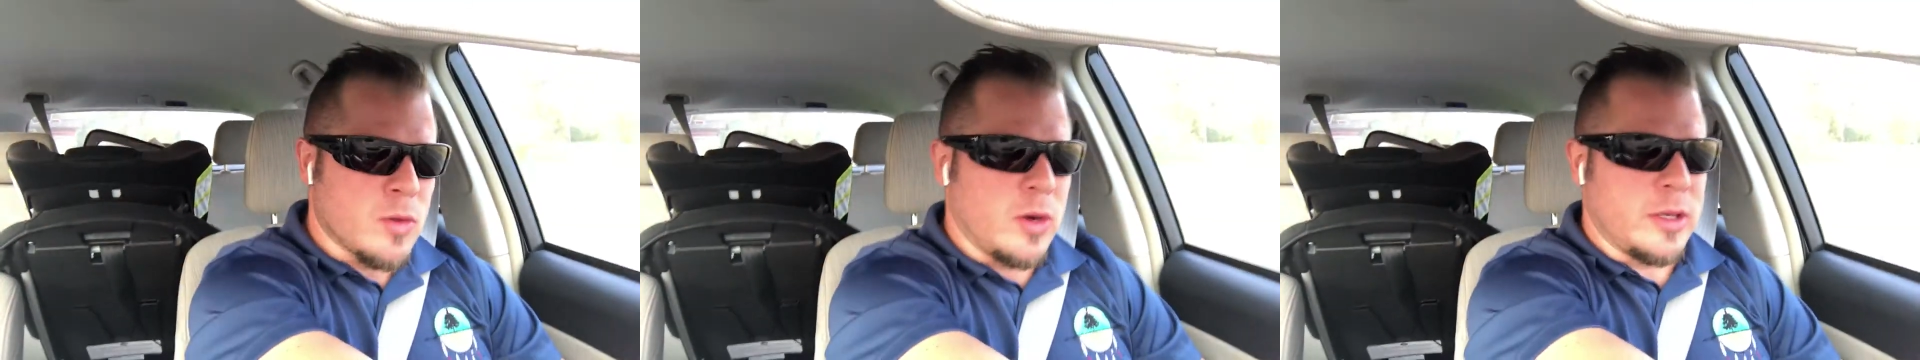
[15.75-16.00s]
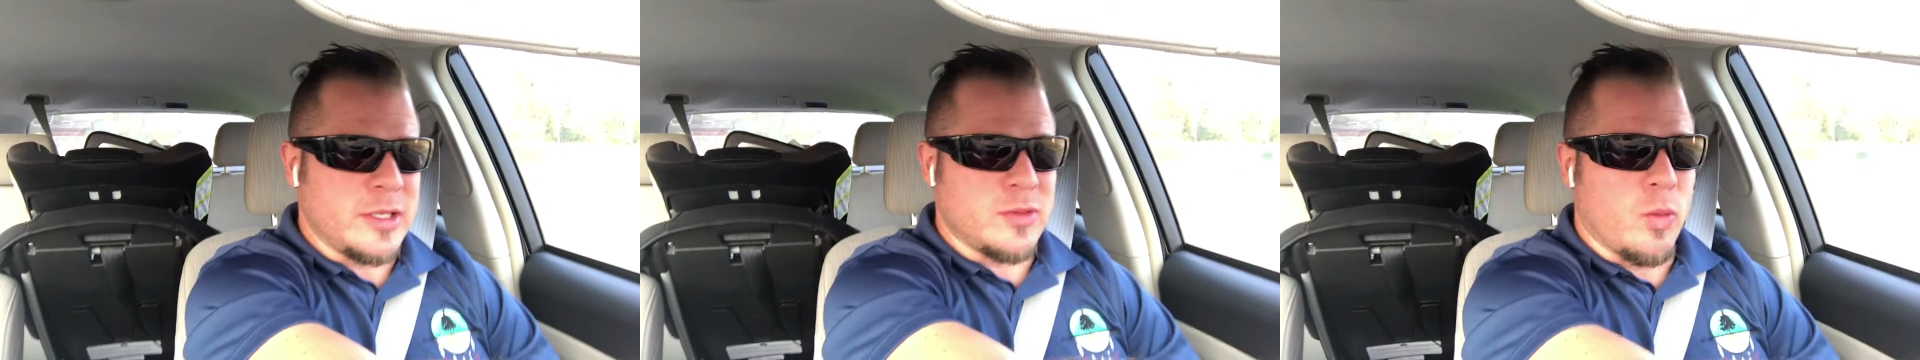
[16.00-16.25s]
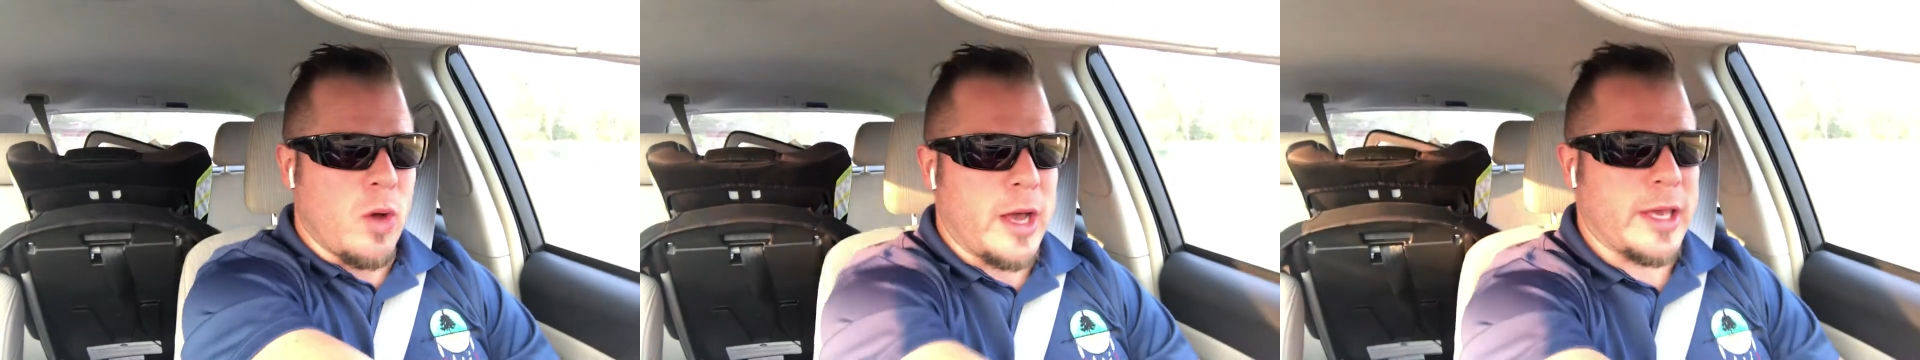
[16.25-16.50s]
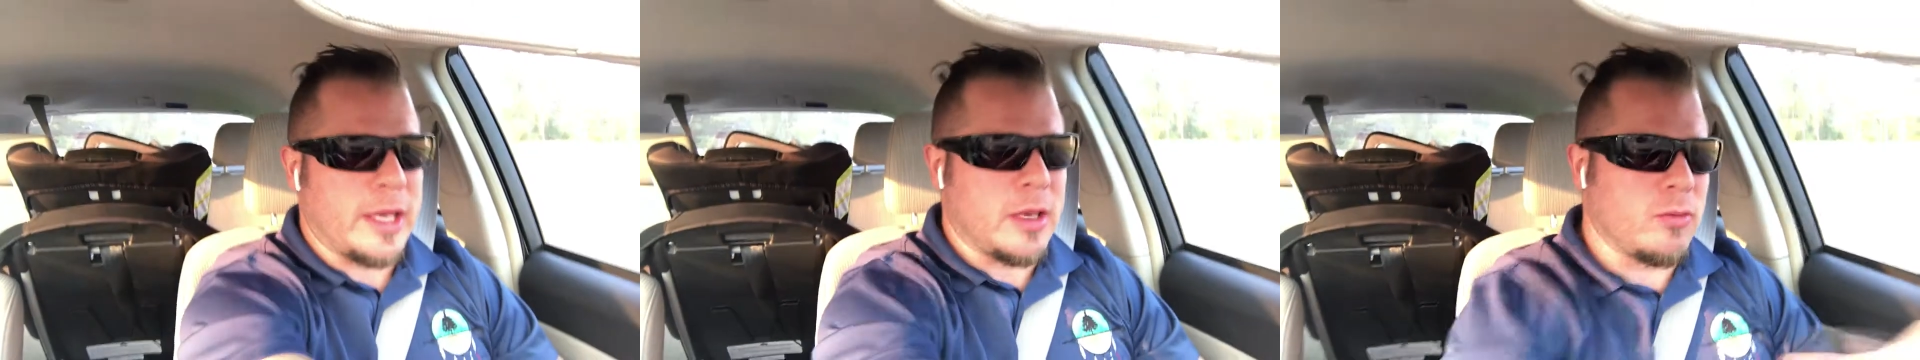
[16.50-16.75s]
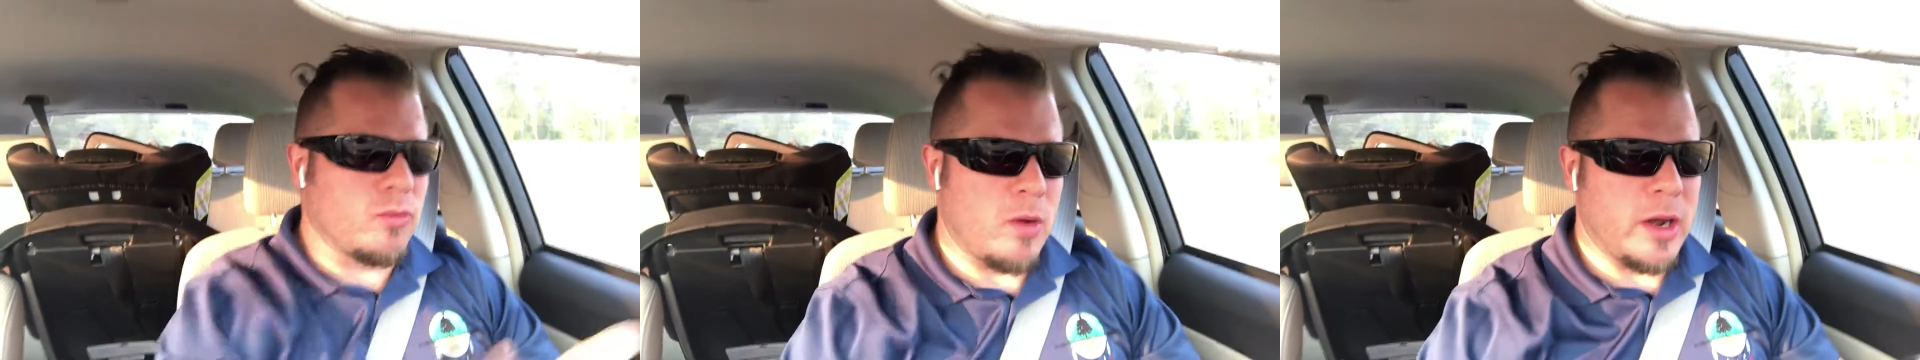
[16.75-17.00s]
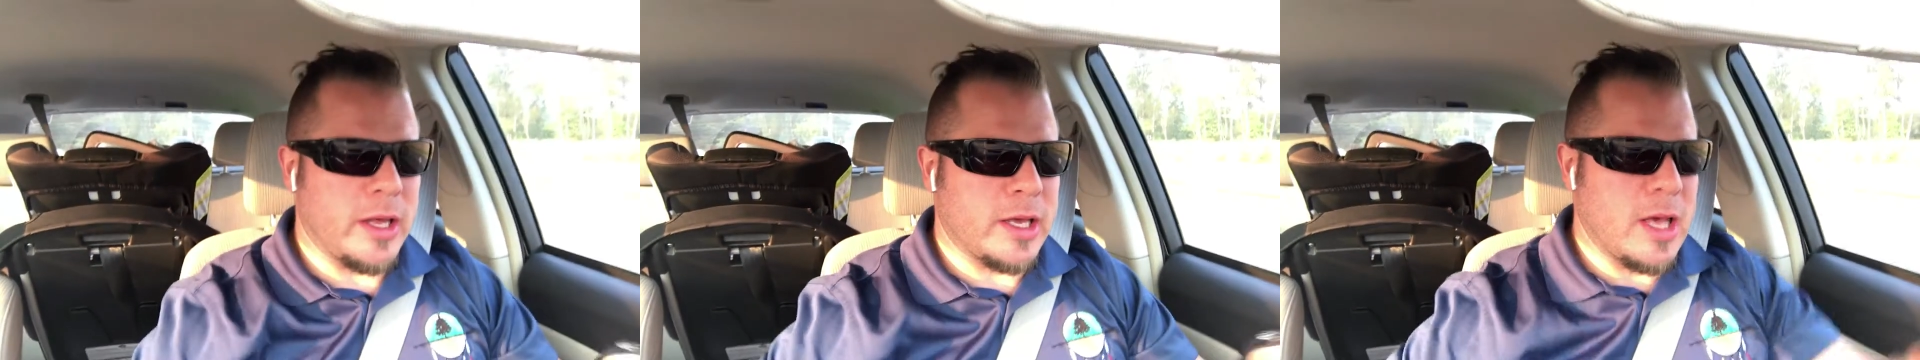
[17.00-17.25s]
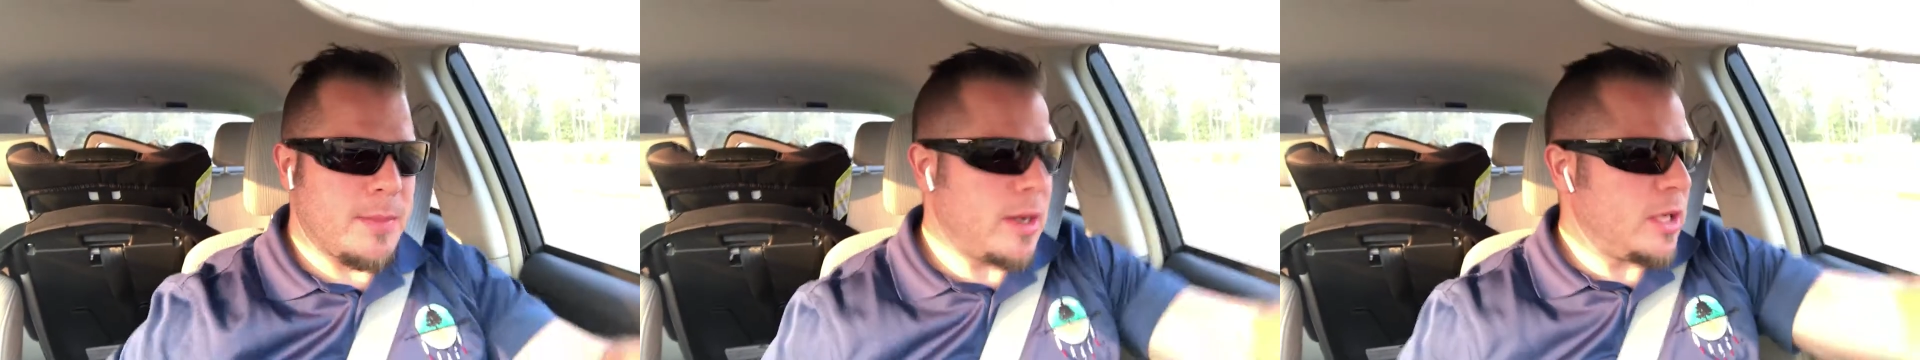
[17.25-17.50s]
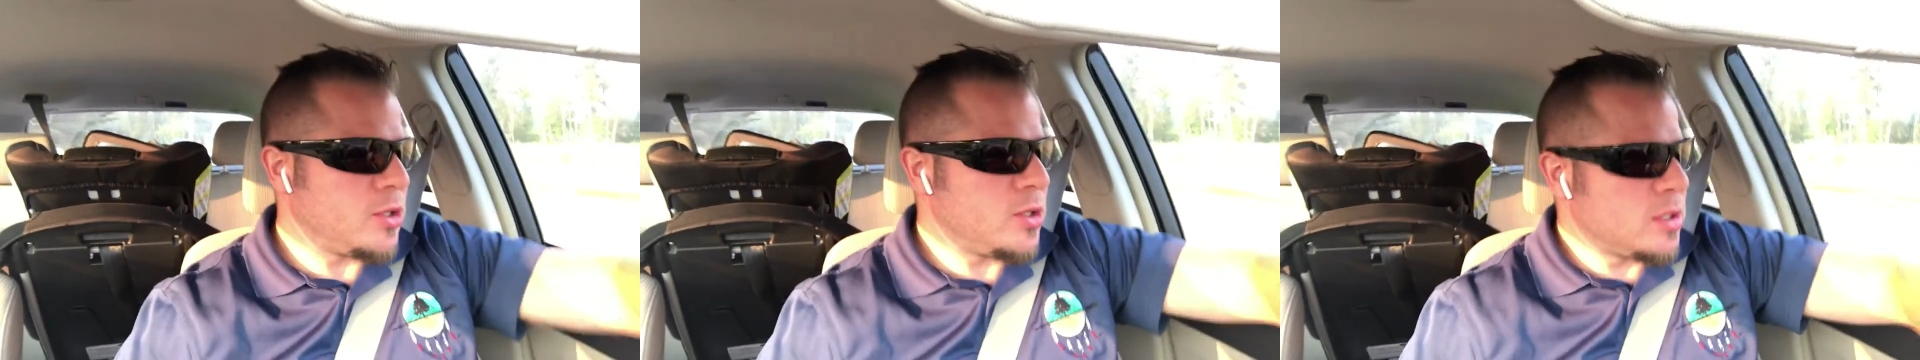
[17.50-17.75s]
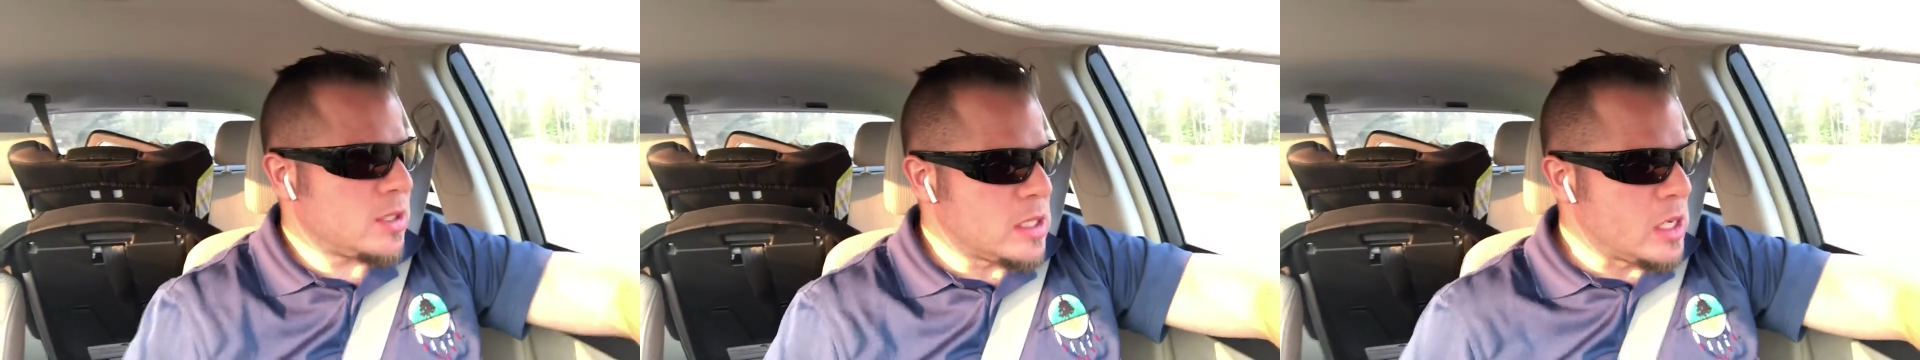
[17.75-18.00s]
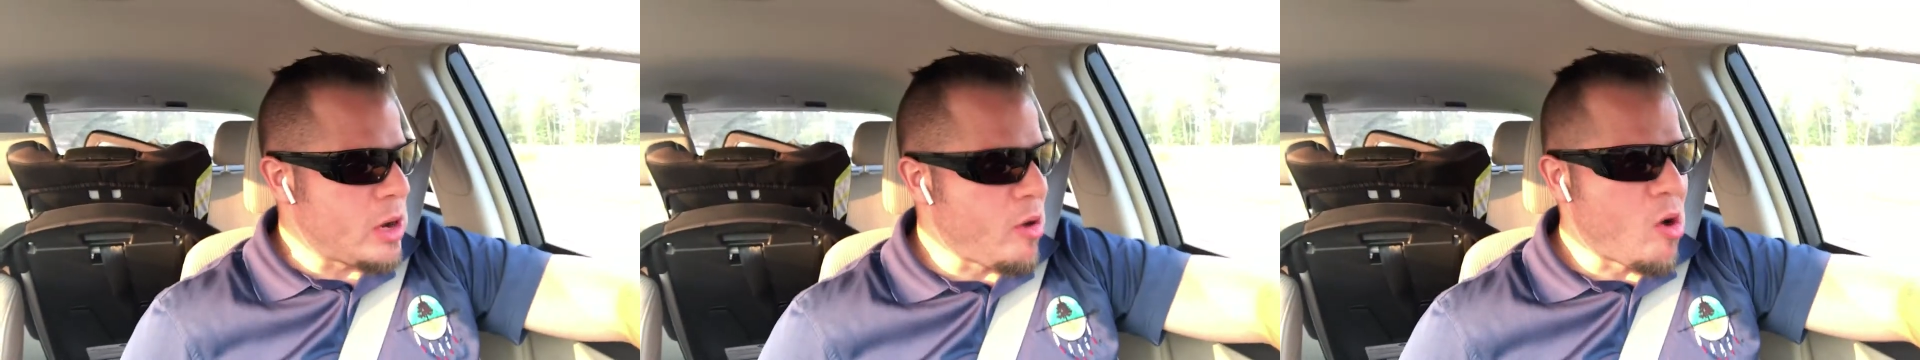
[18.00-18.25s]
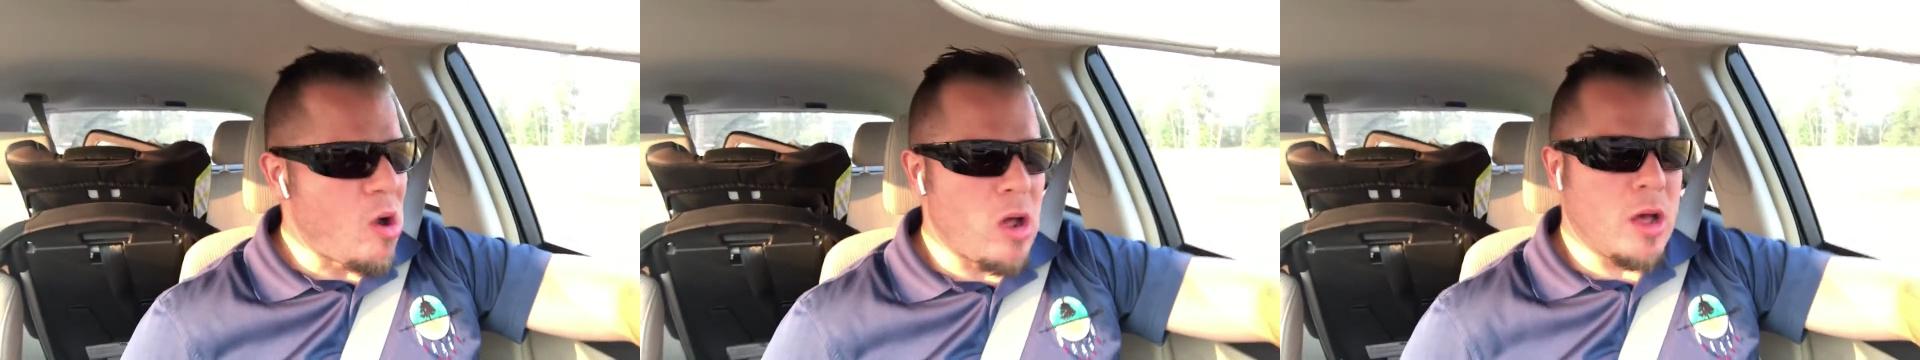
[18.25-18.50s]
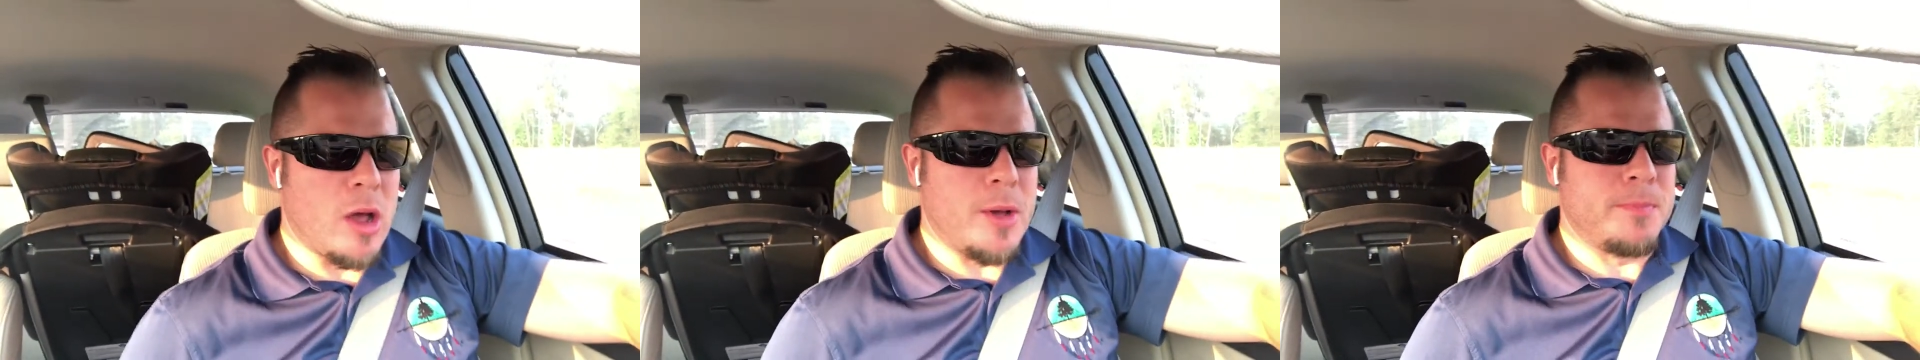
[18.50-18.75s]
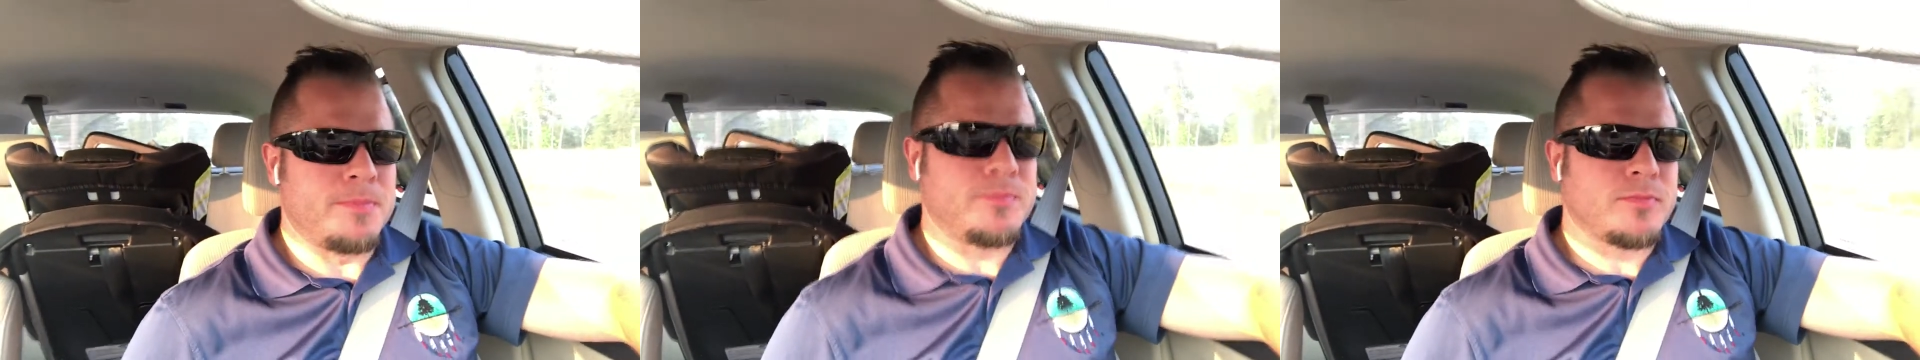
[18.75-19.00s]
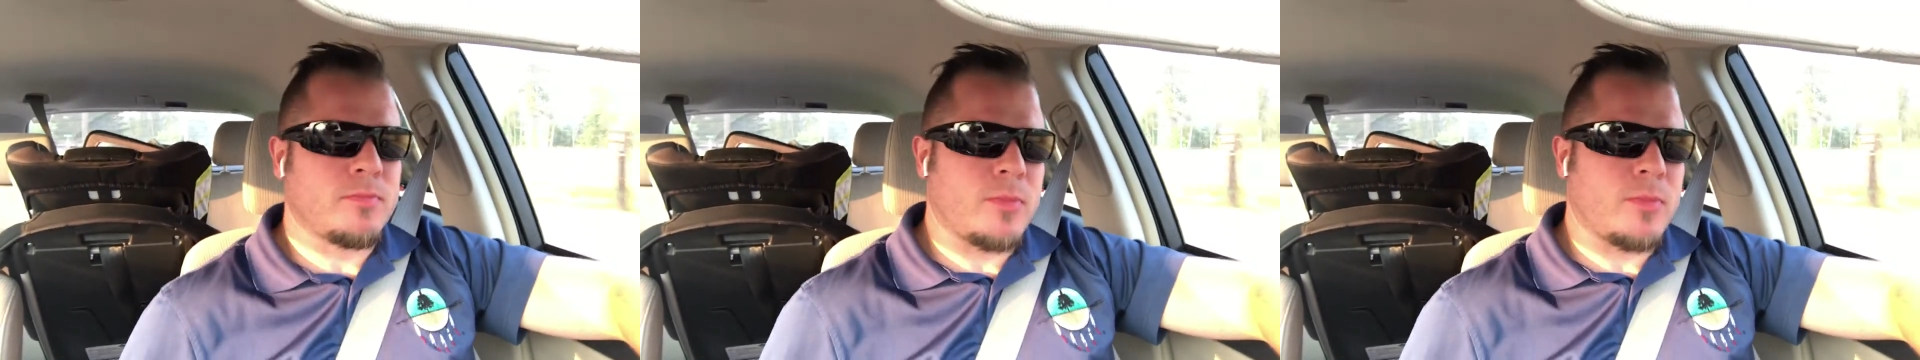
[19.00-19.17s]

or at least walking running combinations um,